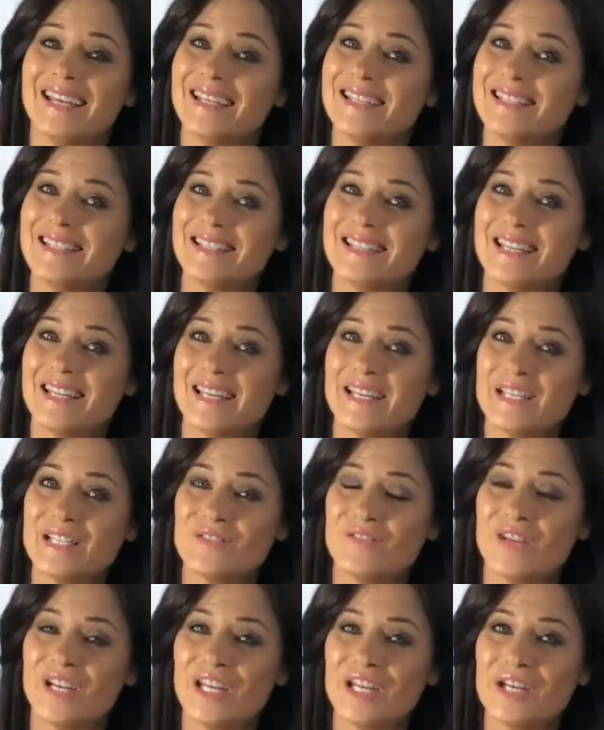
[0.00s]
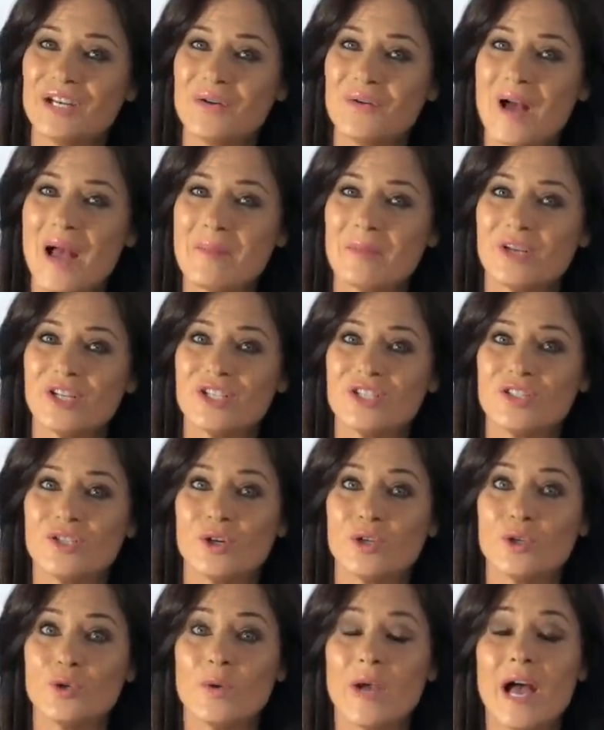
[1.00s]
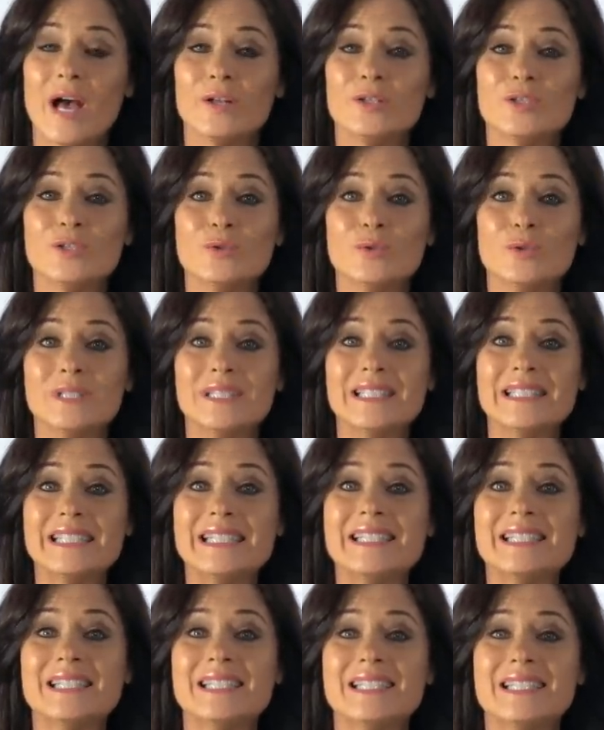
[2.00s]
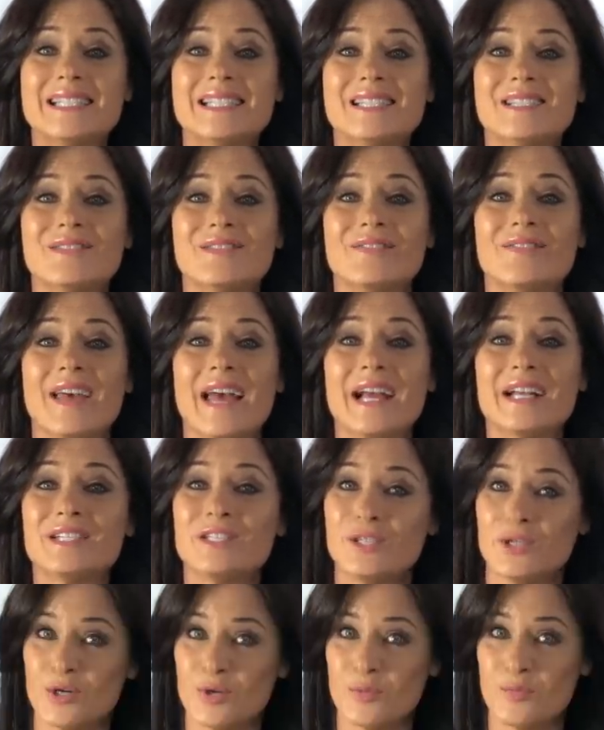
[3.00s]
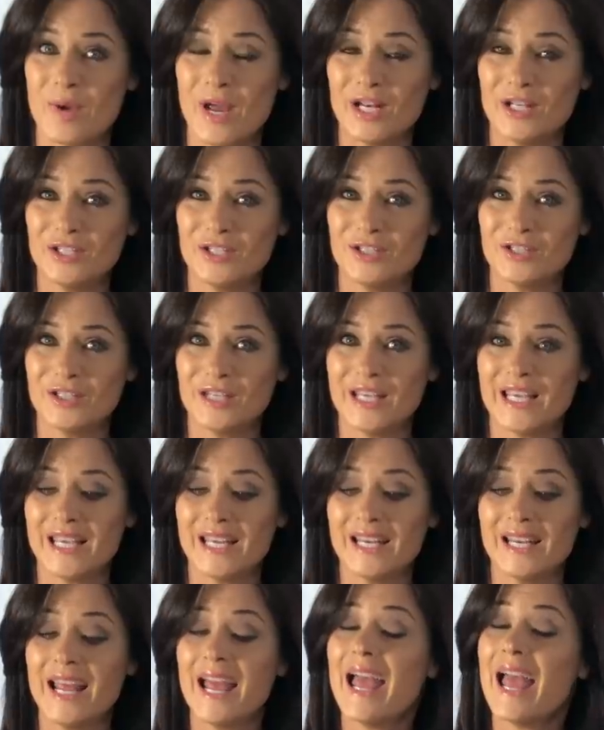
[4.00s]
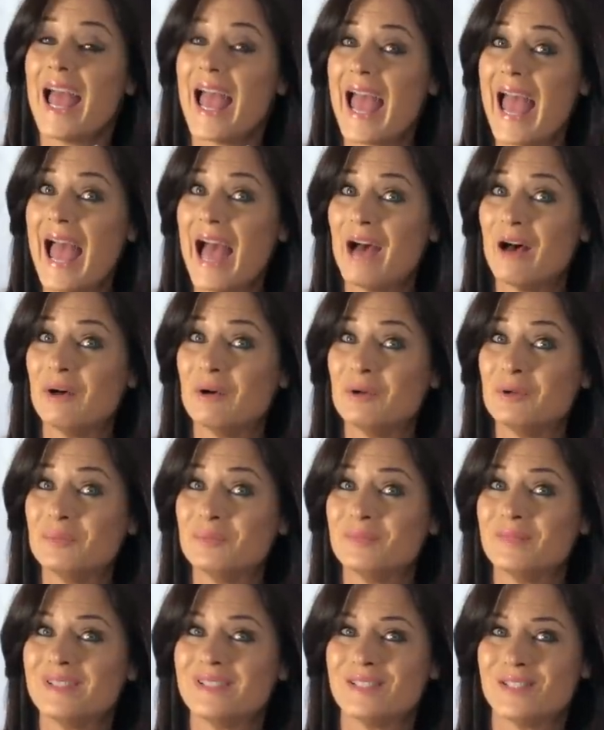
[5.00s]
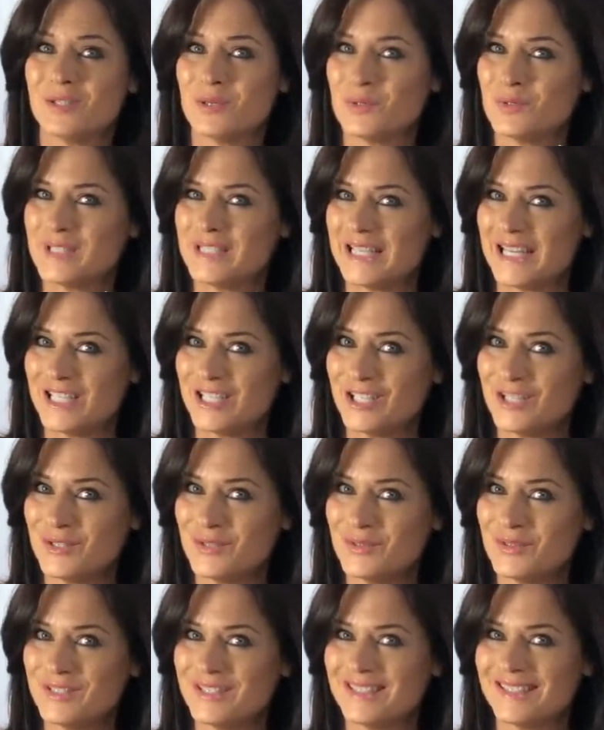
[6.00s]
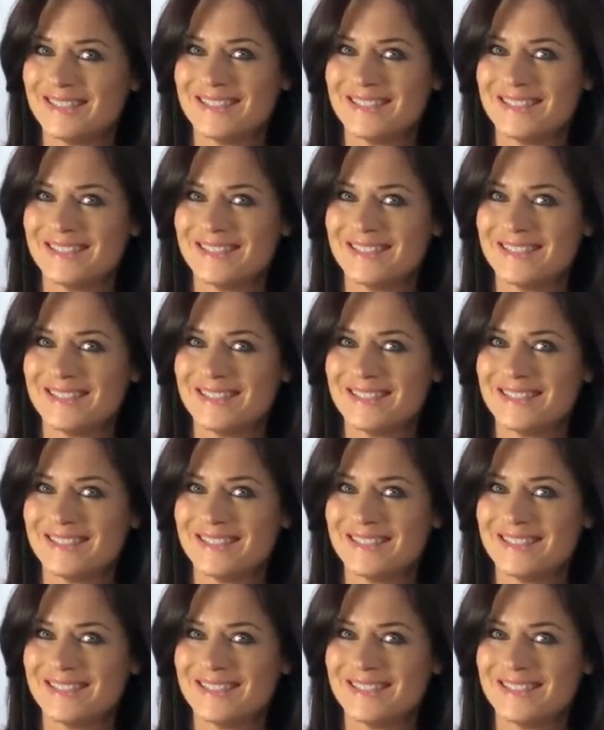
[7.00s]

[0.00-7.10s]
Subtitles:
In today's video, I'm going to show you how to clean and disinfect your pedicure kit at home. So stay tuned.